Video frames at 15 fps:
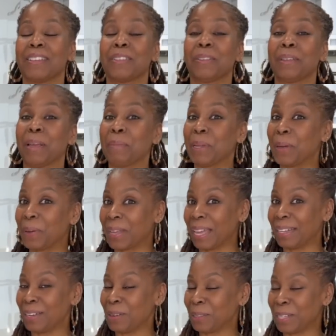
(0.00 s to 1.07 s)
So let me go
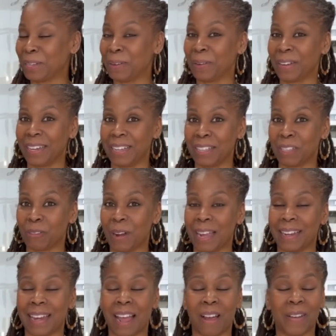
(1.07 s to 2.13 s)
get those ingredients
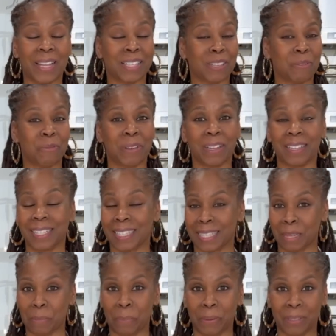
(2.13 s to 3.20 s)
right now. It's a really
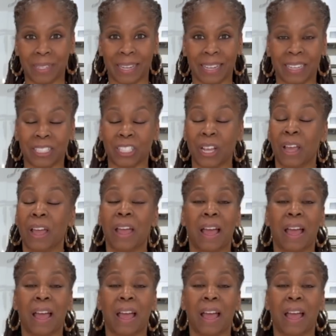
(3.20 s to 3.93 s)
simple dish.